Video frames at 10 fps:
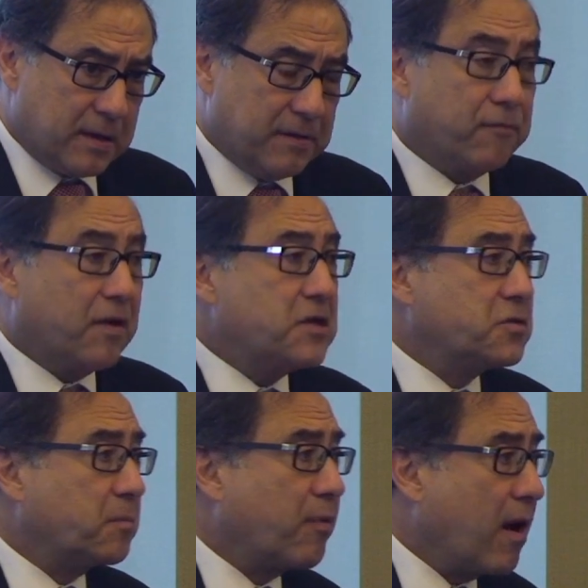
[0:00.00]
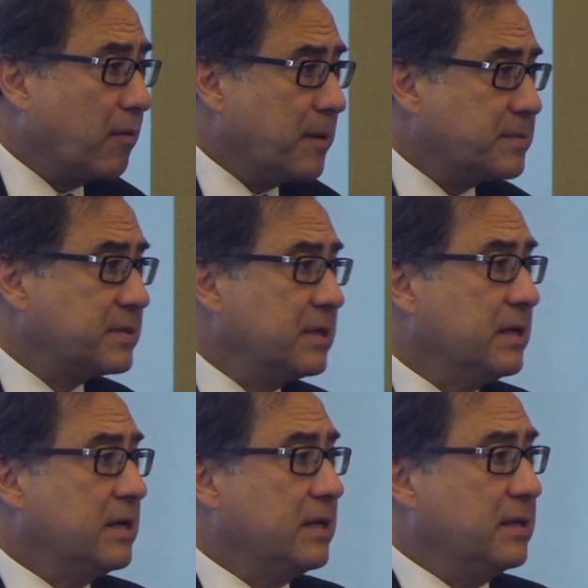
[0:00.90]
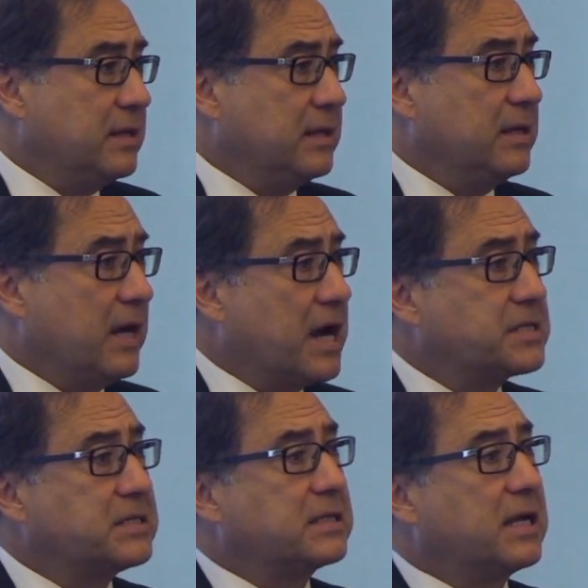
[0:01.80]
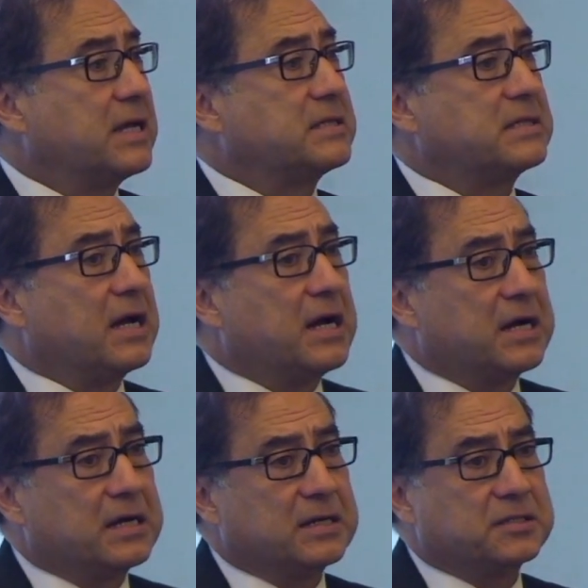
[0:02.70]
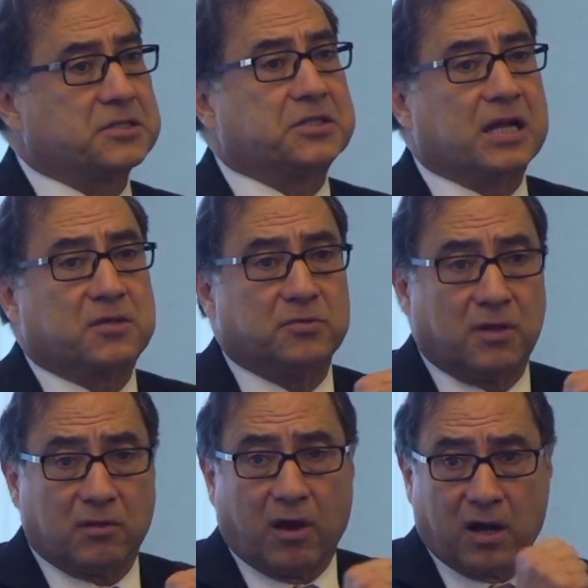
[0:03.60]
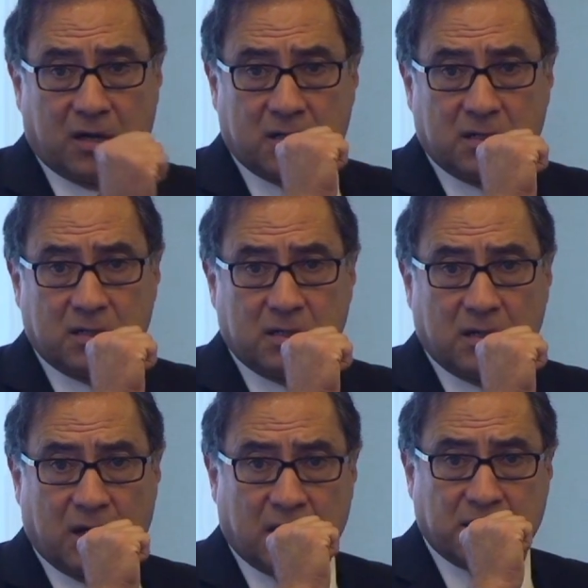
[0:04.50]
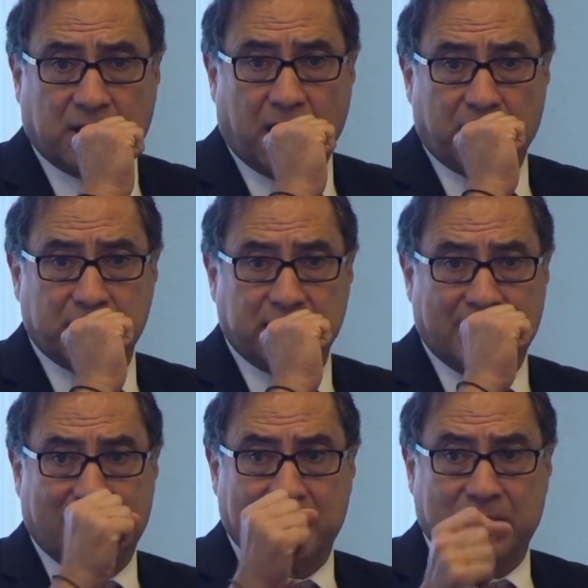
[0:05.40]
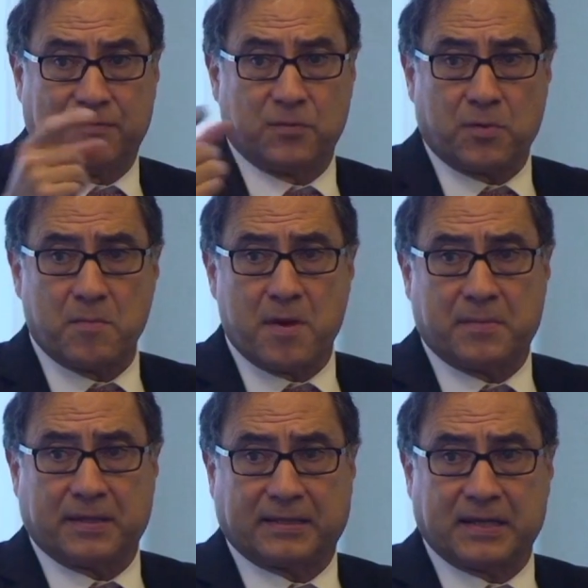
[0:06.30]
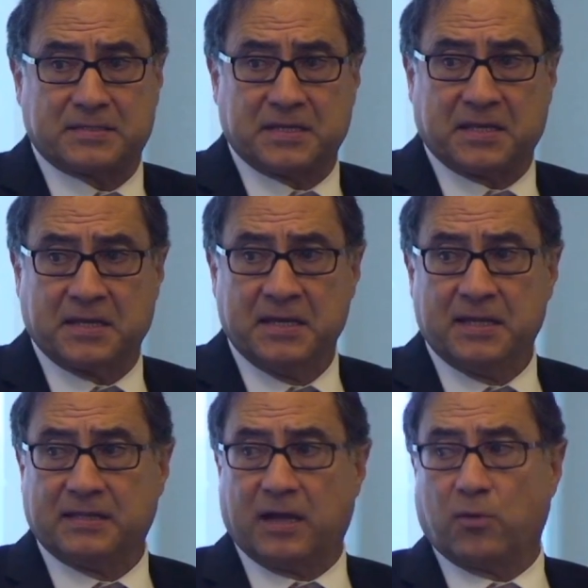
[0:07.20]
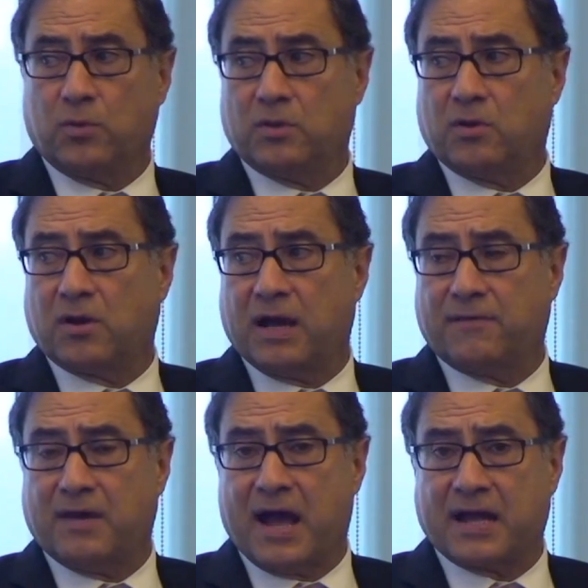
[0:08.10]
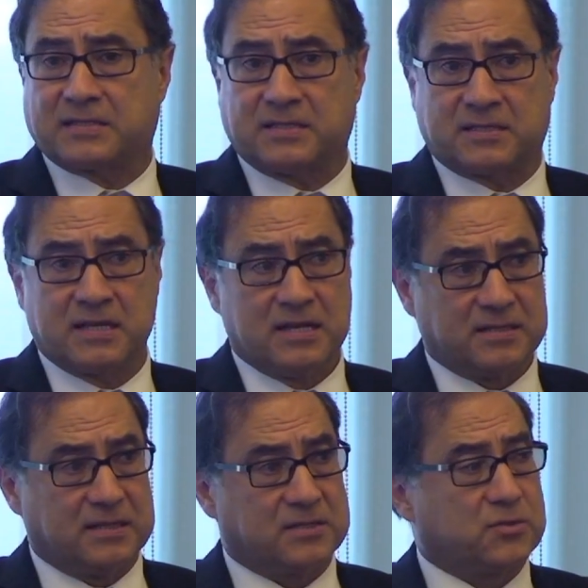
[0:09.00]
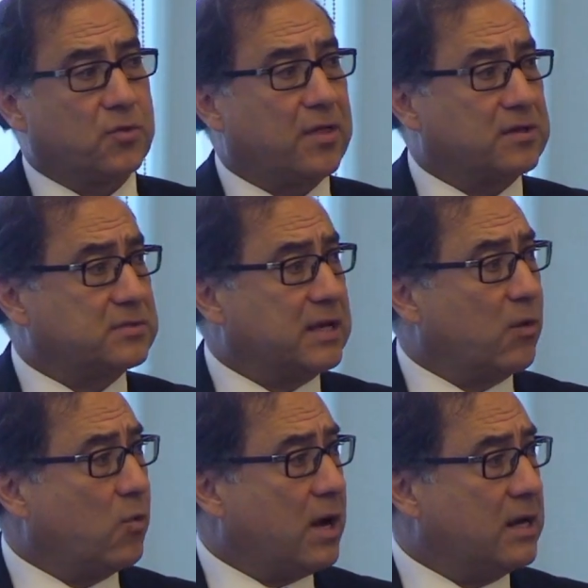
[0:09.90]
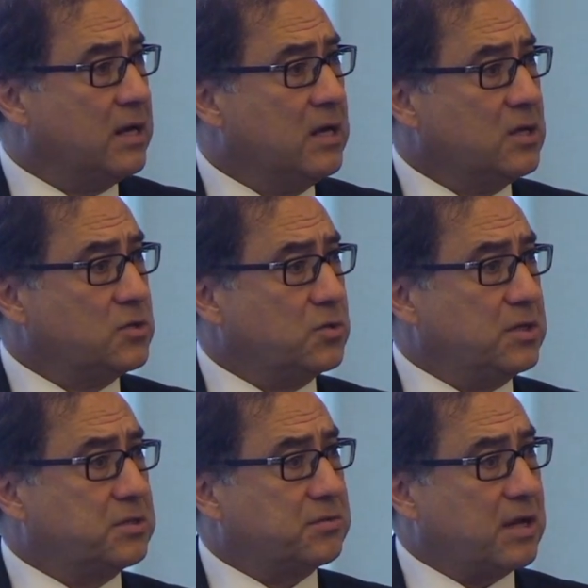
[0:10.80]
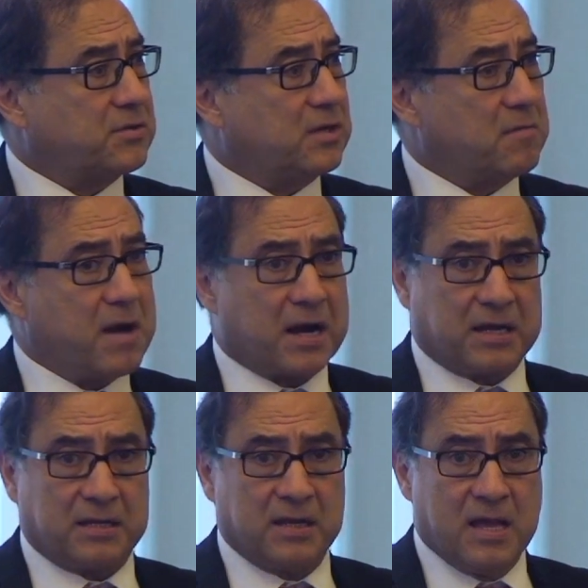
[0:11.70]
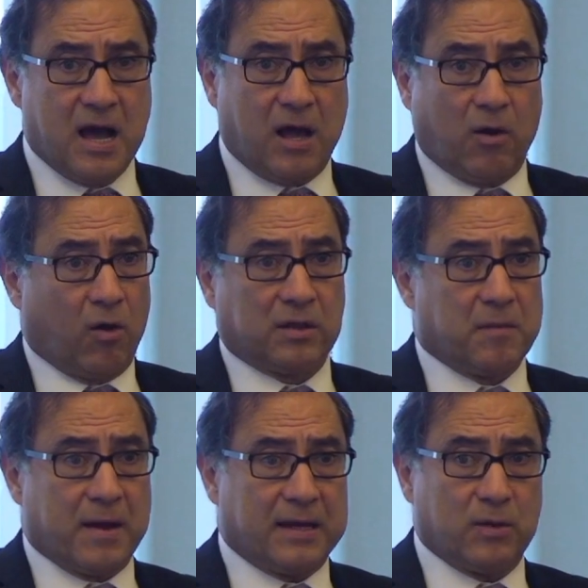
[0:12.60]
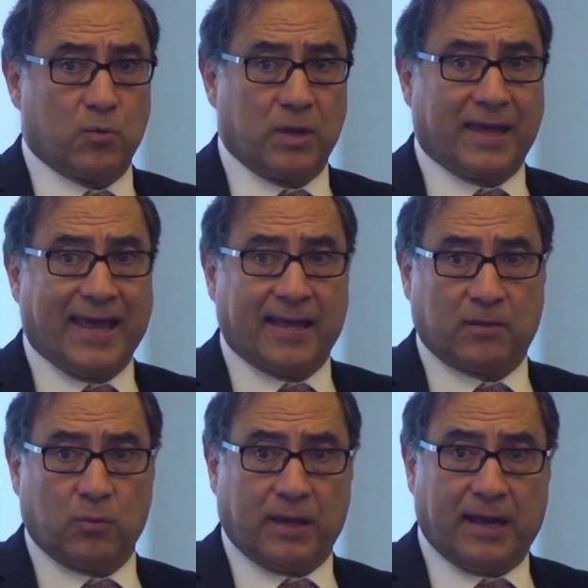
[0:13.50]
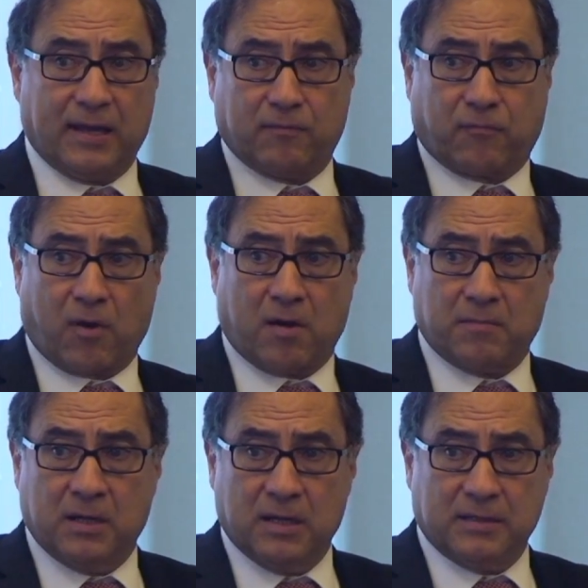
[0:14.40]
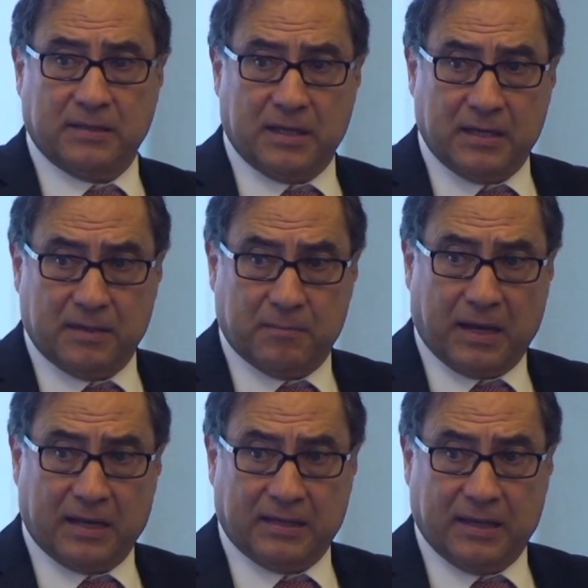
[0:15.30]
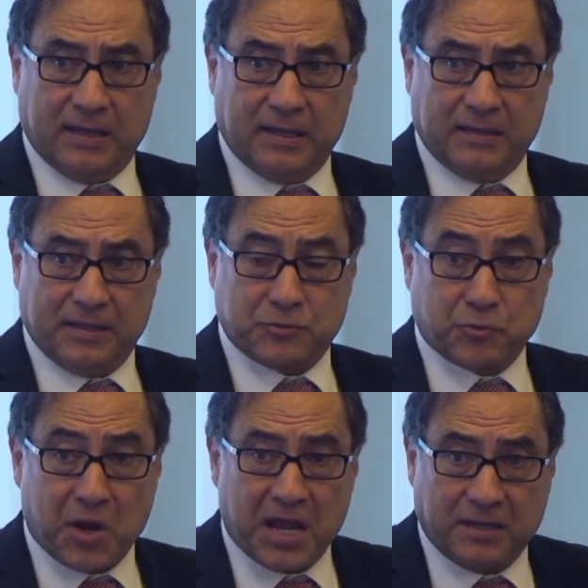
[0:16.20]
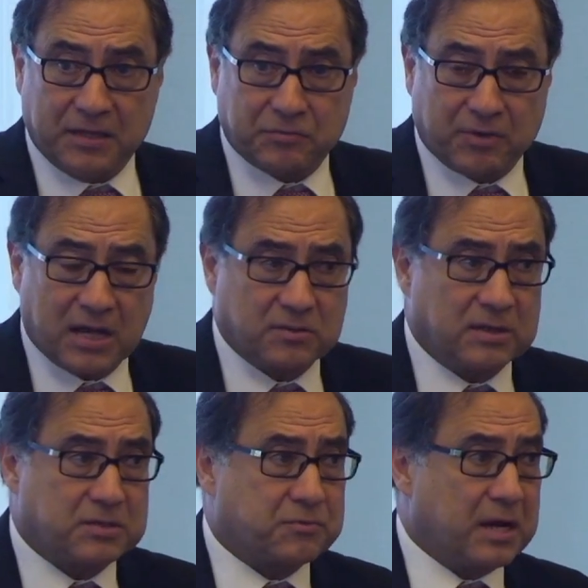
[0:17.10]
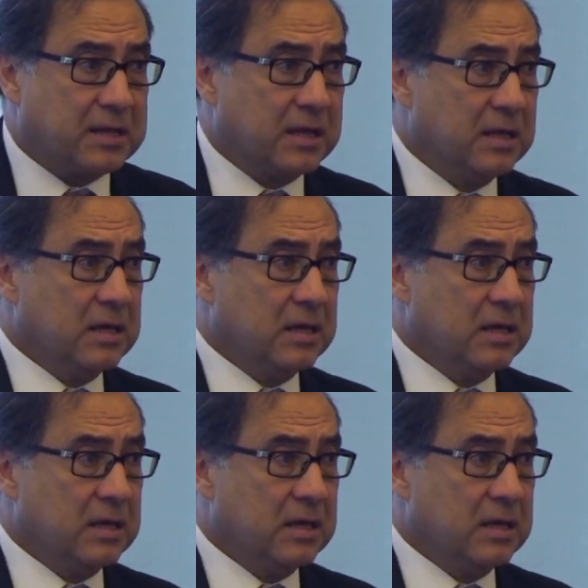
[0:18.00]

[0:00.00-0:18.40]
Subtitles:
inflation problems, the Argentines are stick to the dollar as a currency. And if you remember that I said that we don't have access since 2001 to the international market, and all the money we get it from the trade, the international trade.